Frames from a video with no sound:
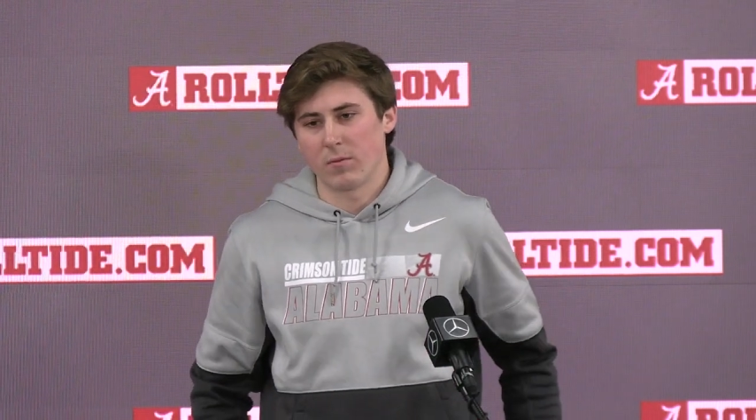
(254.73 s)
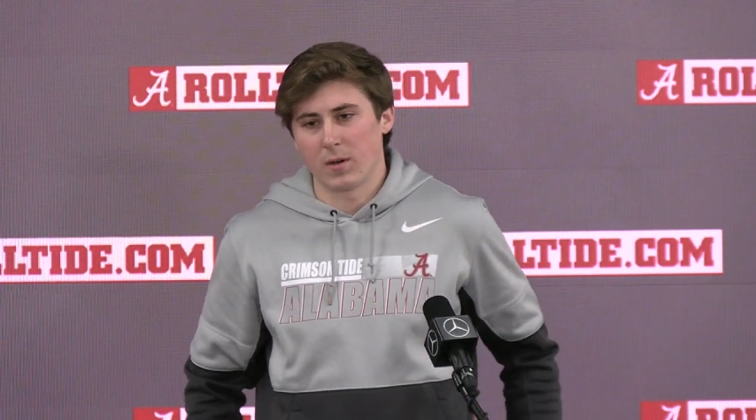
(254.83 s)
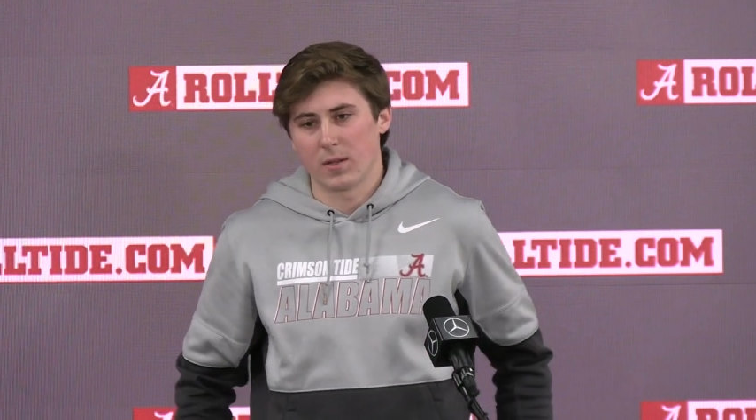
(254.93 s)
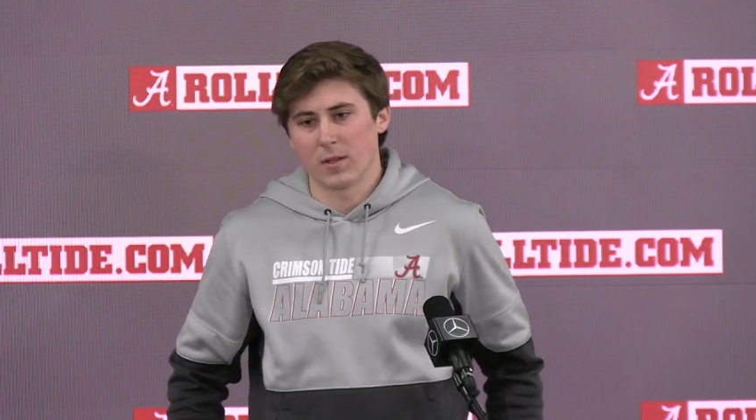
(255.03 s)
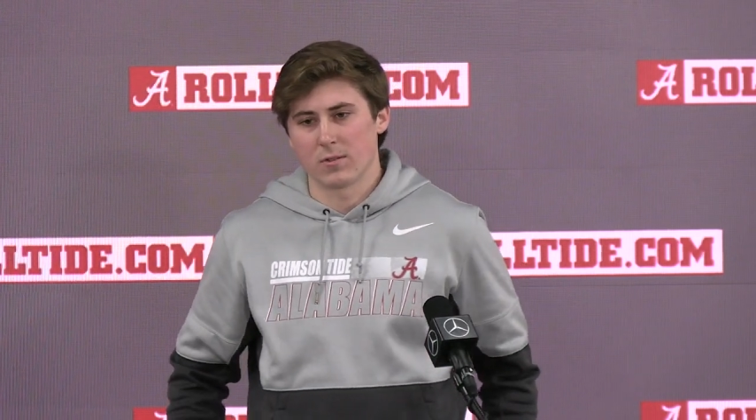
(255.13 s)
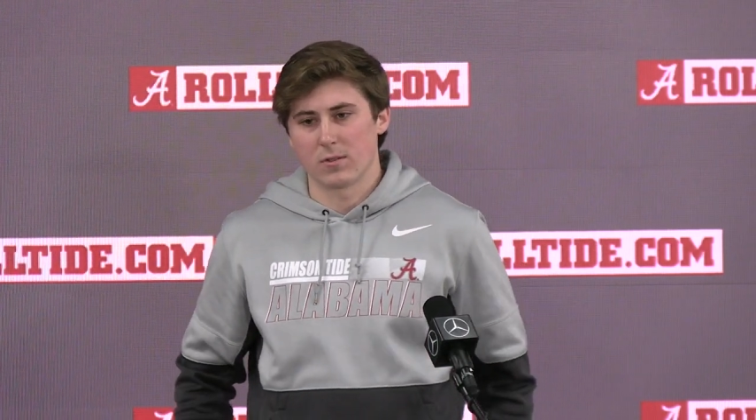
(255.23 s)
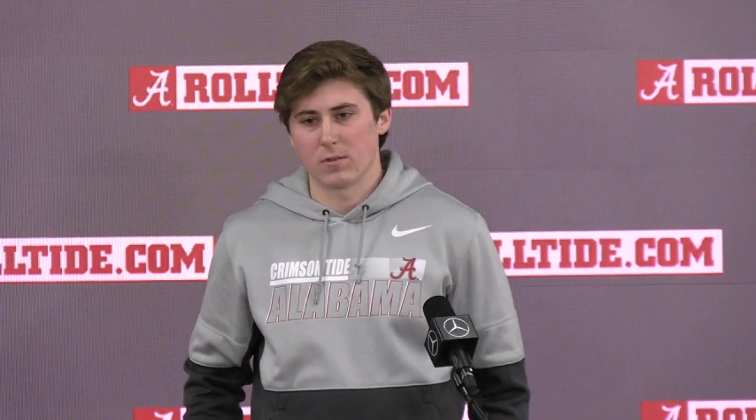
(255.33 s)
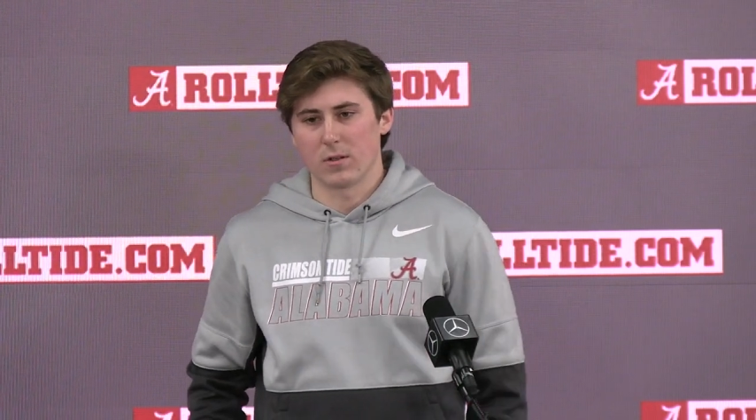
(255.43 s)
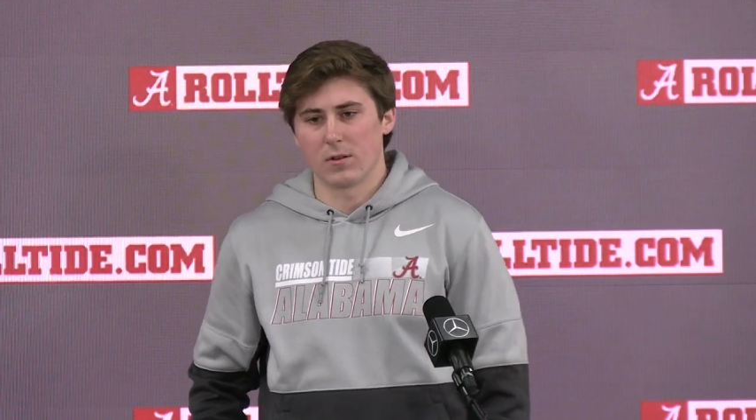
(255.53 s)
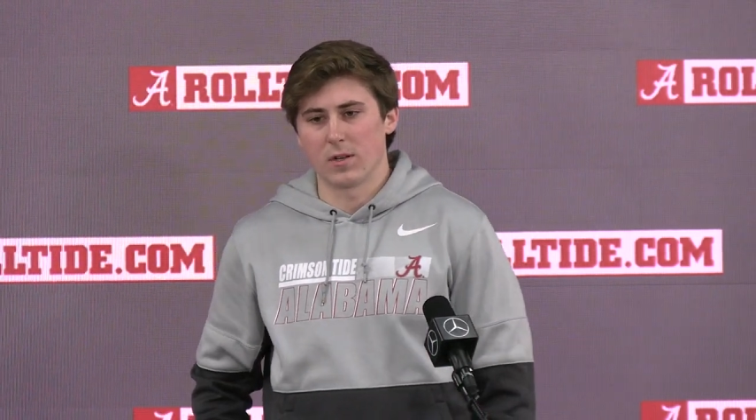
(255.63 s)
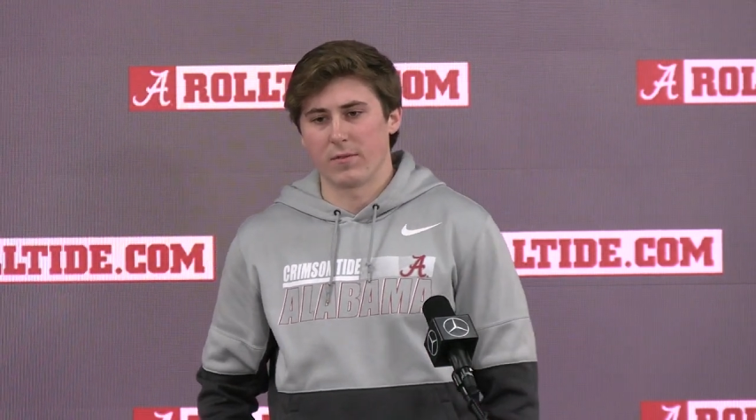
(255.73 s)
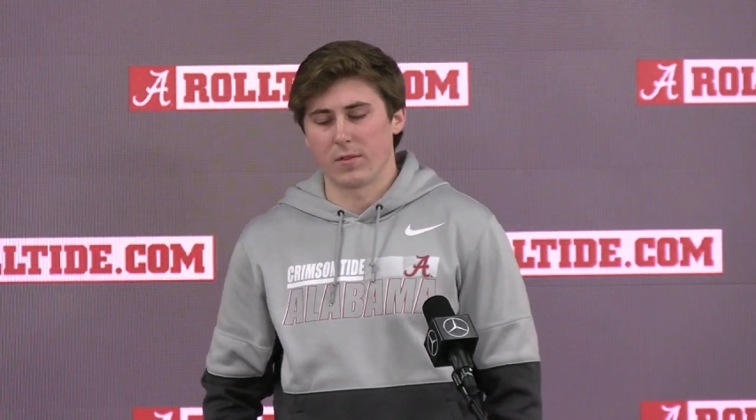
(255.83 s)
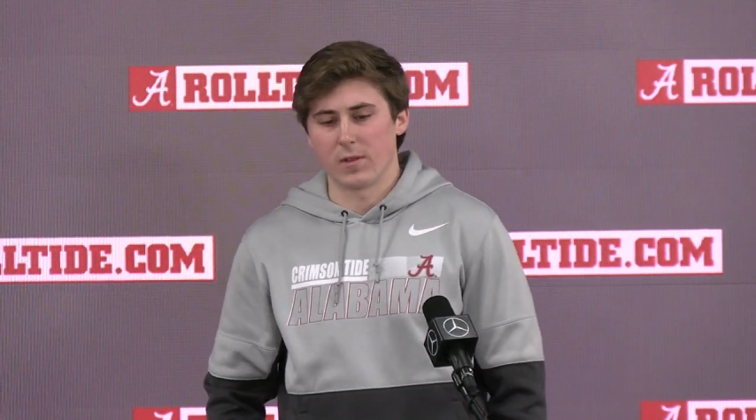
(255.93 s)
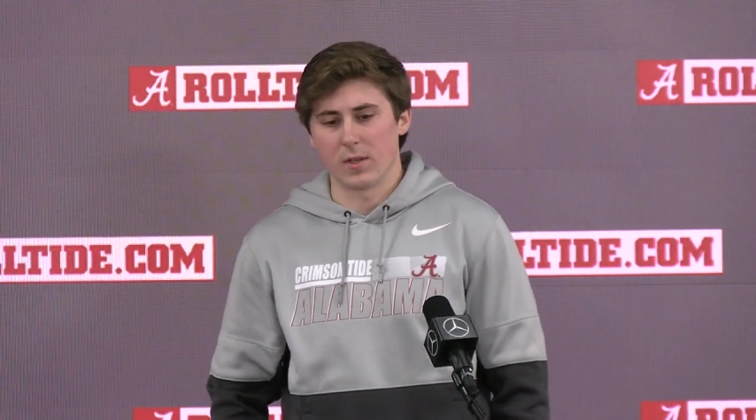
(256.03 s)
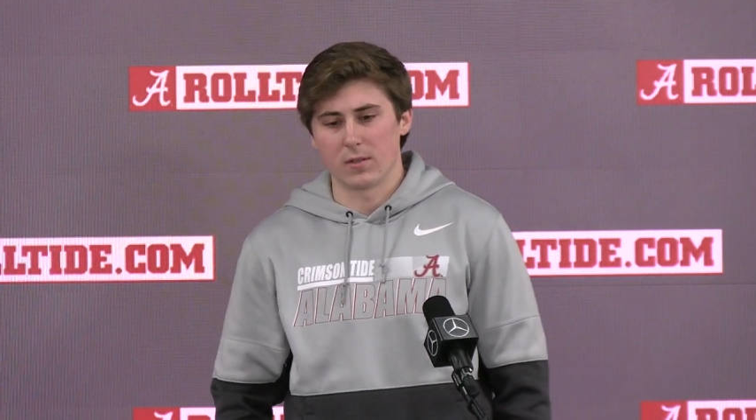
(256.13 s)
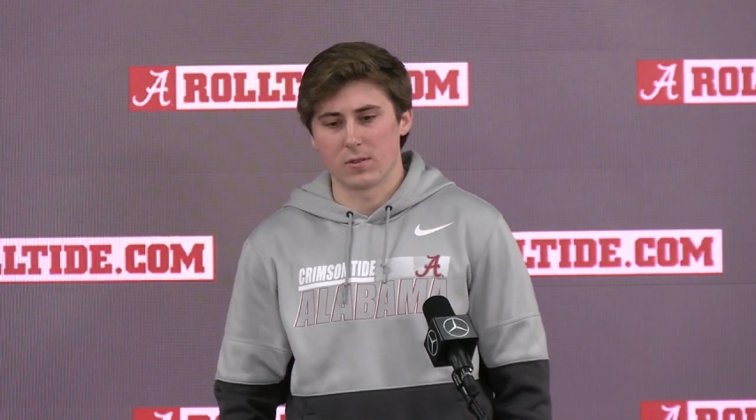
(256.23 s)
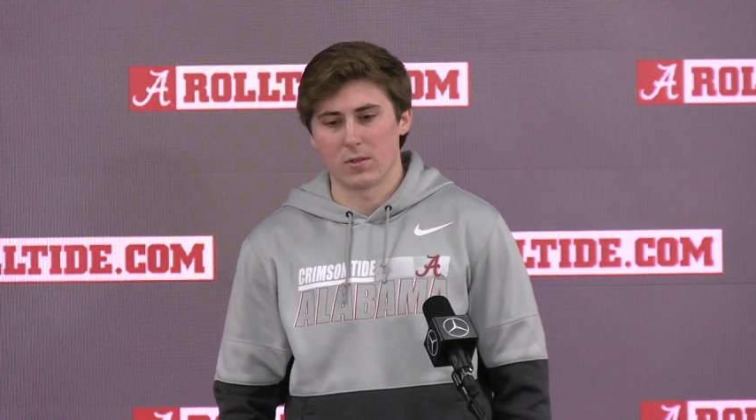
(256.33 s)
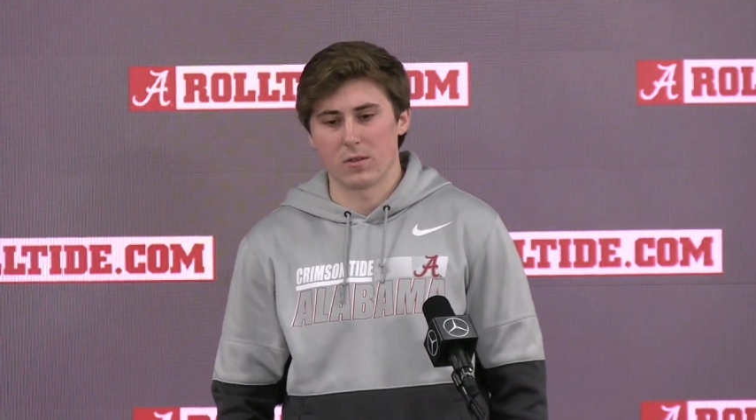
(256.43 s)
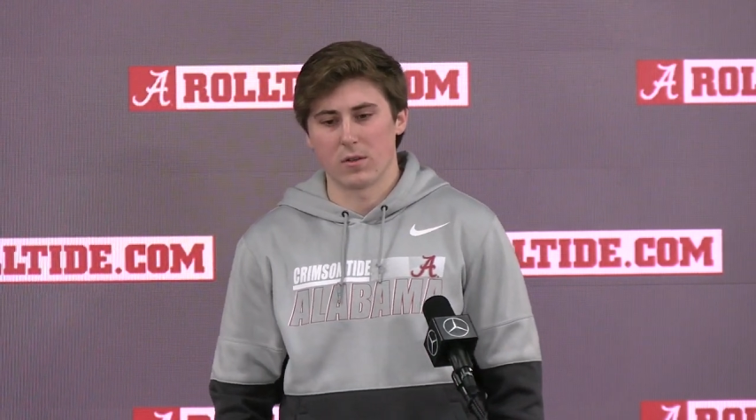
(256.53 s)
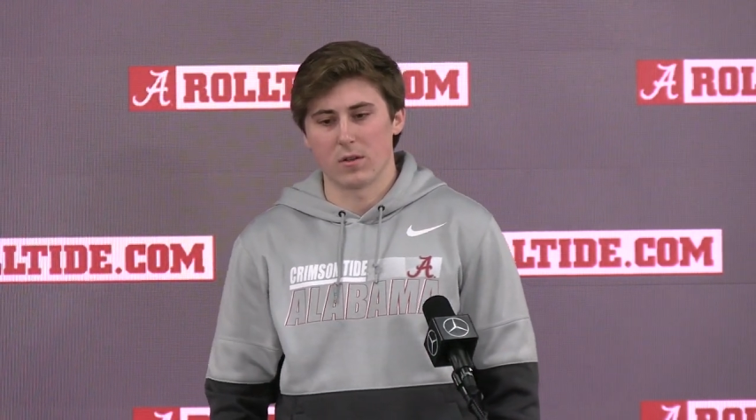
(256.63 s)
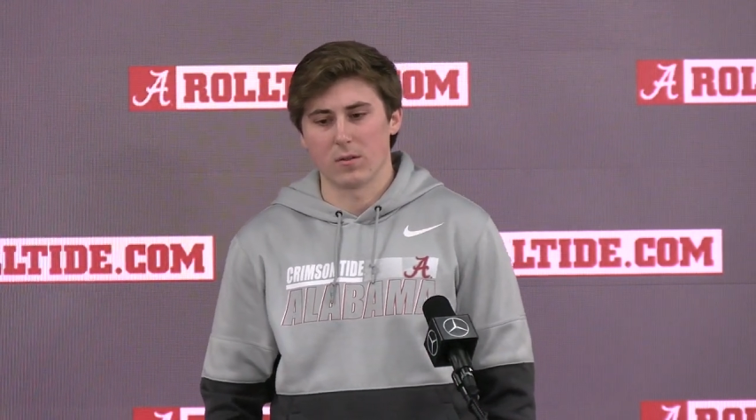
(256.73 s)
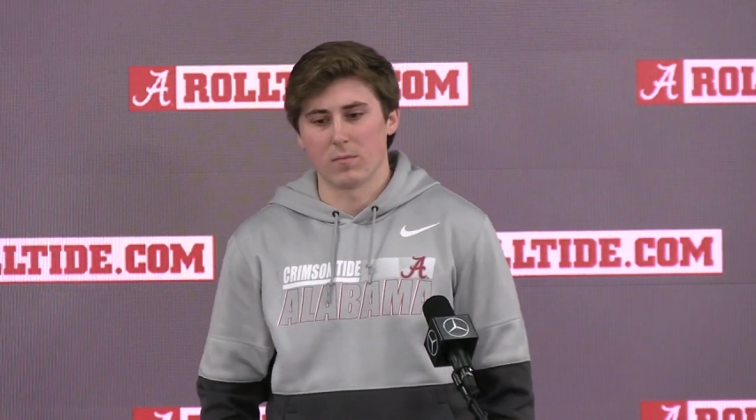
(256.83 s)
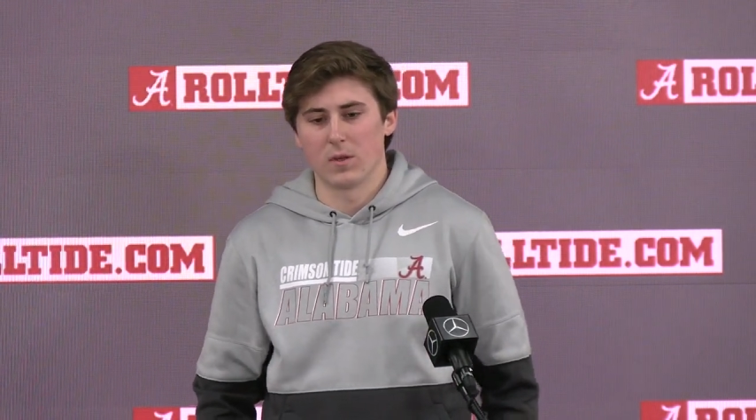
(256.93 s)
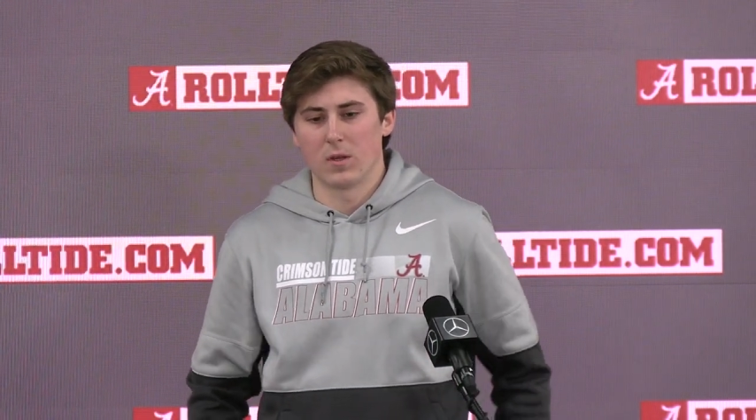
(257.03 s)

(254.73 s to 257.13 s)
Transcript: Everybody does, you know, different things, um,